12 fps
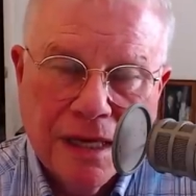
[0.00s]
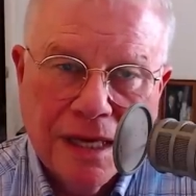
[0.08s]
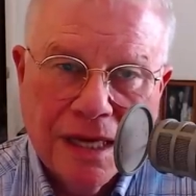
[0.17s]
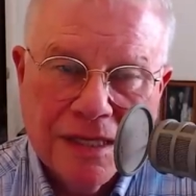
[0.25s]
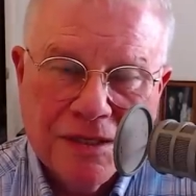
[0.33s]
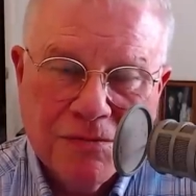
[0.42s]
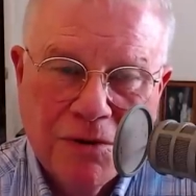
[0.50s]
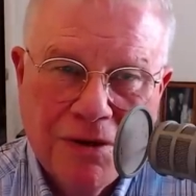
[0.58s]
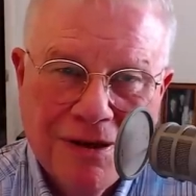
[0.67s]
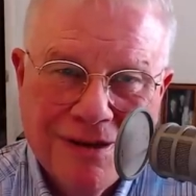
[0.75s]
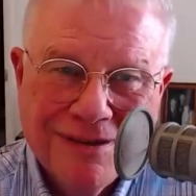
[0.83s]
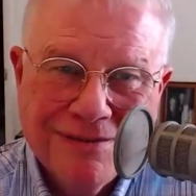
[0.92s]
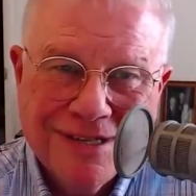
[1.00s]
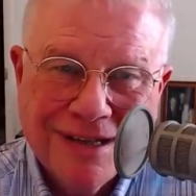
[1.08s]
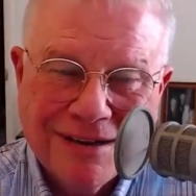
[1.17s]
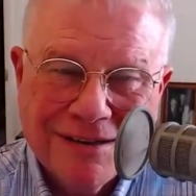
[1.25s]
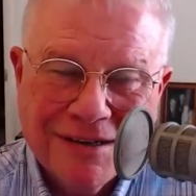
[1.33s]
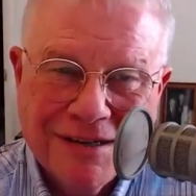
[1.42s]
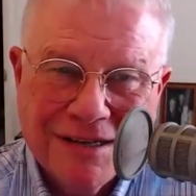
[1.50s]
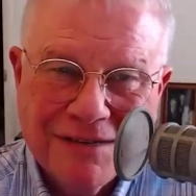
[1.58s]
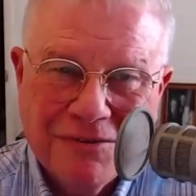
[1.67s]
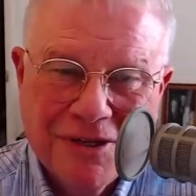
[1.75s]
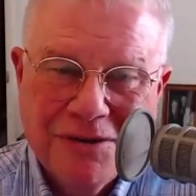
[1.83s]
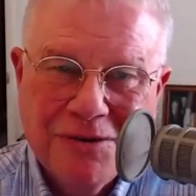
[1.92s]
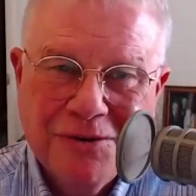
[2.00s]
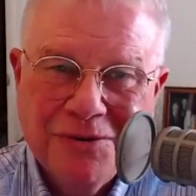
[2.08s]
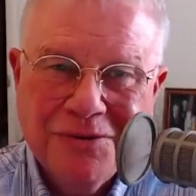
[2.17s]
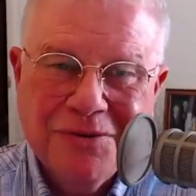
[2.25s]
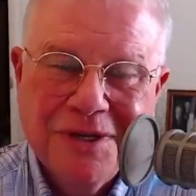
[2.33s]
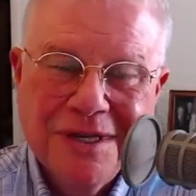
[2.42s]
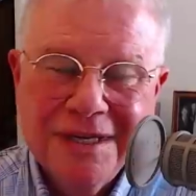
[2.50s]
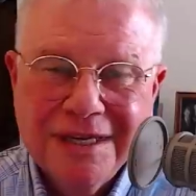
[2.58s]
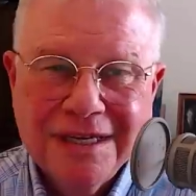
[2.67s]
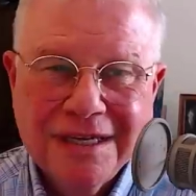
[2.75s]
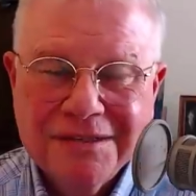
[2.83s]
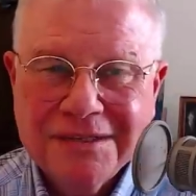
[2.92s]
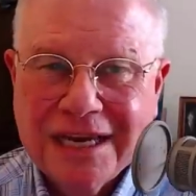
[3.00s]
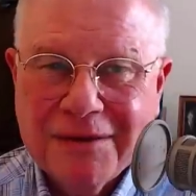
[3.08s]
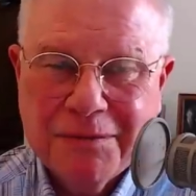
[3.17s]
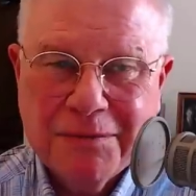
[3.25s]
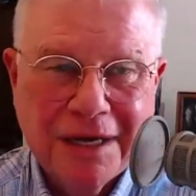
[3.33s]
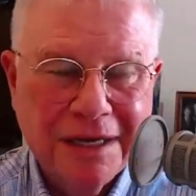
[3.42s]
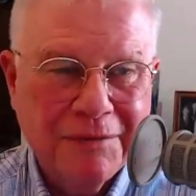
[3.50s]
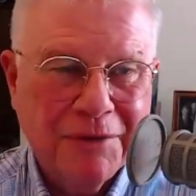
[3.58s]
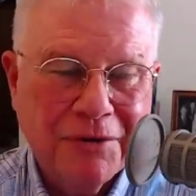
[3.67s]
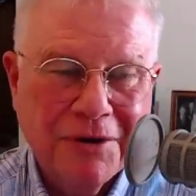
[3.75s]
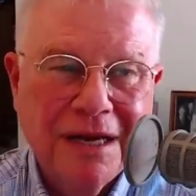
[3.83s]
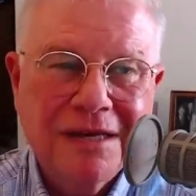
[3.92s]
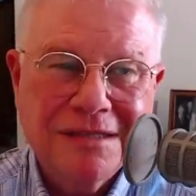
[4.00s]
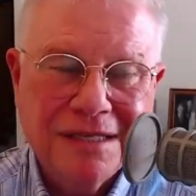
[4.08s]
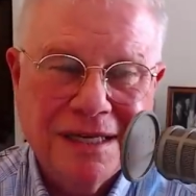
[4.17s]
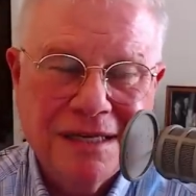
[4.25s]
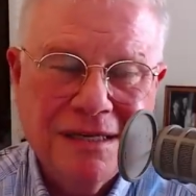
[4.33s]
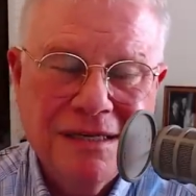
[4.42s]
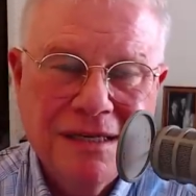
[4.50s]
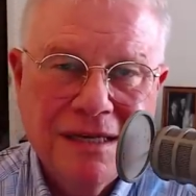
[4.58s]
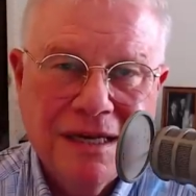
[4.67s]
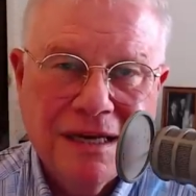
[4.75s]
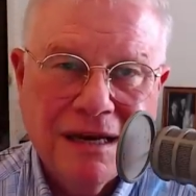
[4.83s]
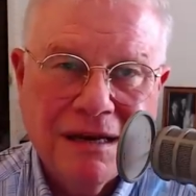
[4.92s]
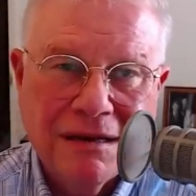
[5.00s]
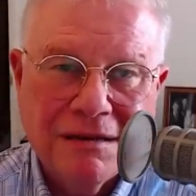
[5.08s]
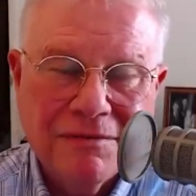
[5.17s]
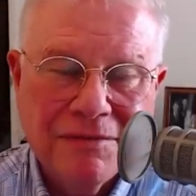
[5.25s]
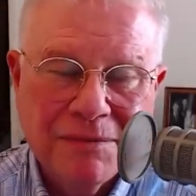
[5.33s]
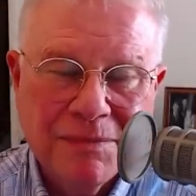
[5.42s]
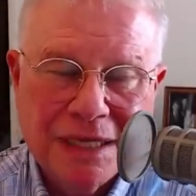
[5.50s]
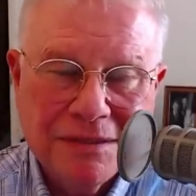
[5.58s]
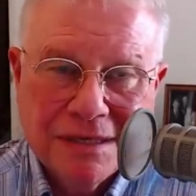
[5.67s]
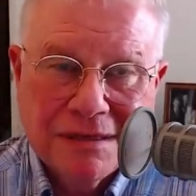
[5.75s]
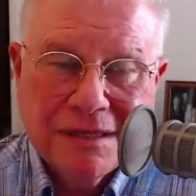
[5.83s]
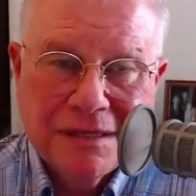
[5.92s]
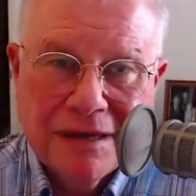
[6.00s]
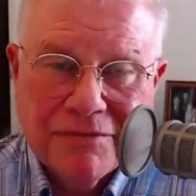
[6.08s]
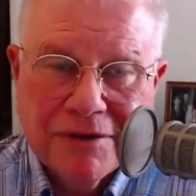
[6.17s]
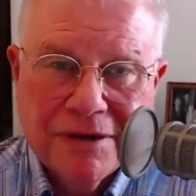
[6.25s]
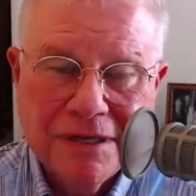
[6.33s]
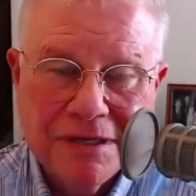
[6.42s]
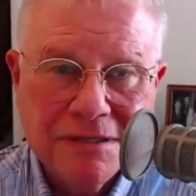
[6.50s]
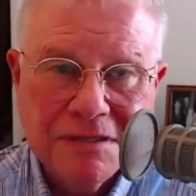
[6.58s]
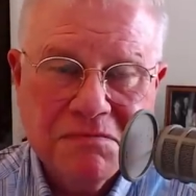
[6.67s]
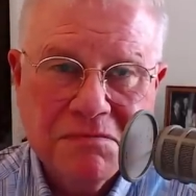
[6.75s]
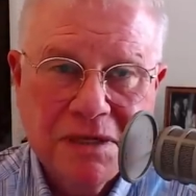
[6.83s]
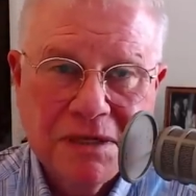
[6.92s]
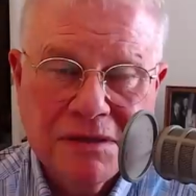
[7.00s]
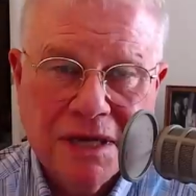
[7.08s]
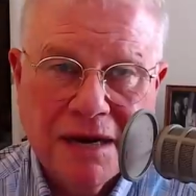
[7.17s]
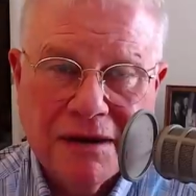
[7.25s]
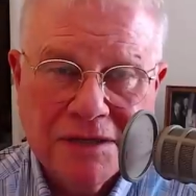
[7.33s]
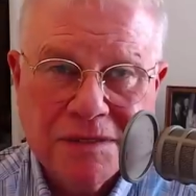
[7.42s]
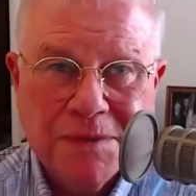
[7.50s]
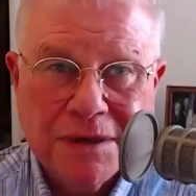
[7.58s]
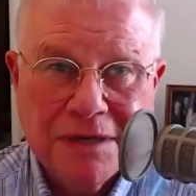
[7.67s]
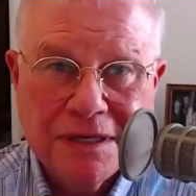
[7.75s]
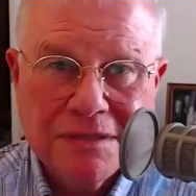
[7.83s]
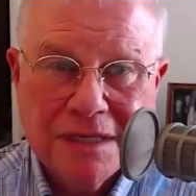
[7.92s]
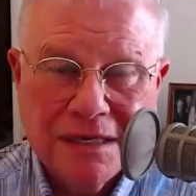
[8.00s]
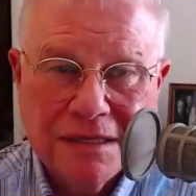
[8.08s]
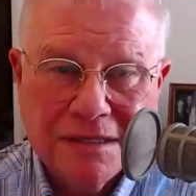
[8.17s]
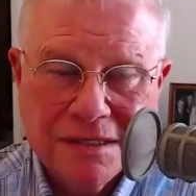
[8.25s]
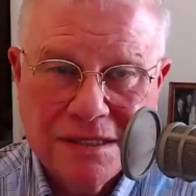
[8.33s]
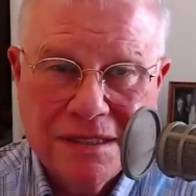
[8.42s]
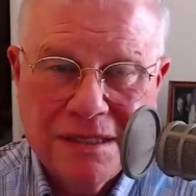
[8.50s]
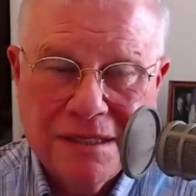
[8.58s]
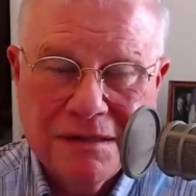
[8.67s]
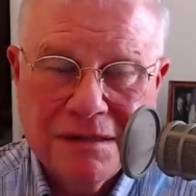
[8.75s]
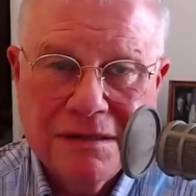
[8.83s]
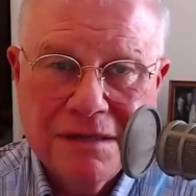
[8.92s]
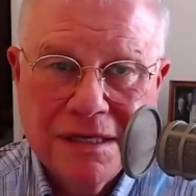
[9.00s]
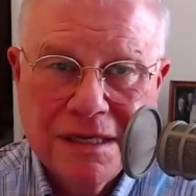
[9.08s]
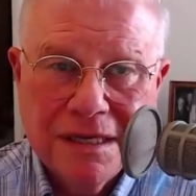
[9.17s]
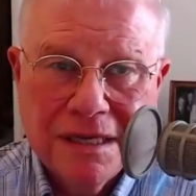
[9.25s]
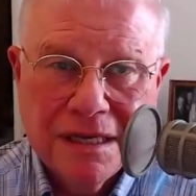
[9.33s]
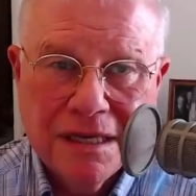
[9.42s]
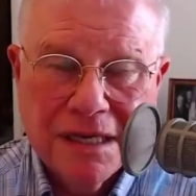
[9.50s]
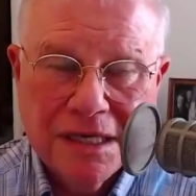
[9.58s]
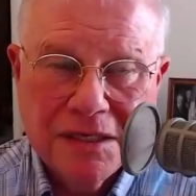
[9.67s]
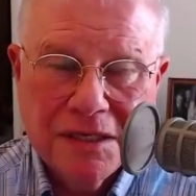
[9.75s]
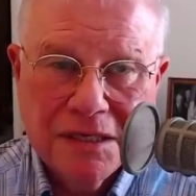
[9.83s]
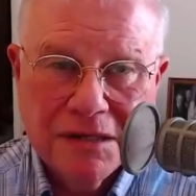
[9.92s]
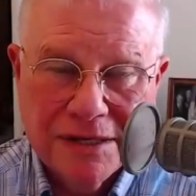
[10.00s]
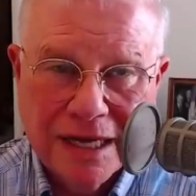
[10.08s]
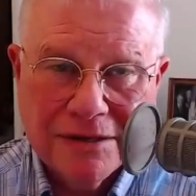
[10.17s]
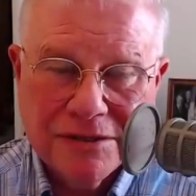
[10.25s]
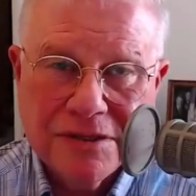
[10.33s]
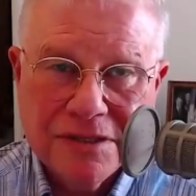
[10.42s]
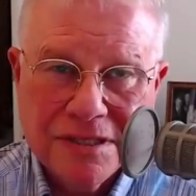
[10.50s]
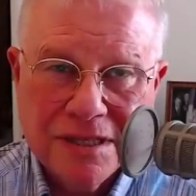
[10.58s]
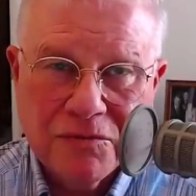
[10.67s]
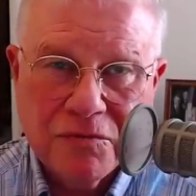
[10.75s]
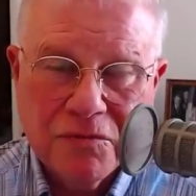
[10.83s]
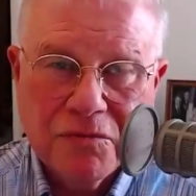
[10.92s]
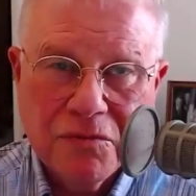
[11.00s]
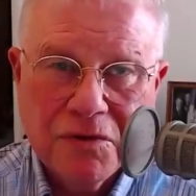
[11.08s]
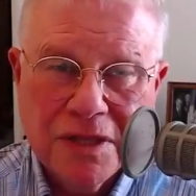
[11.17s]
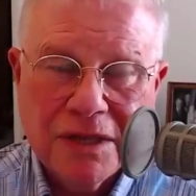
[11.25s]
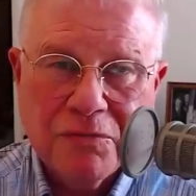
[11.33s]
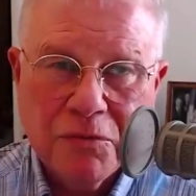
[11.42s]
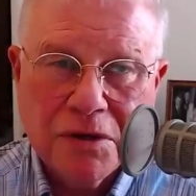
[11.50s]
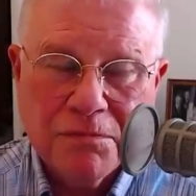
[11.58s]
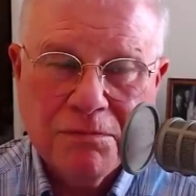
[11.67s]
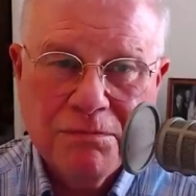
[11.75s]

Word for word: as Doctor Kit Green, who examined my M R I, said, uh, that basically never in his entire experience had he seen connections that, that were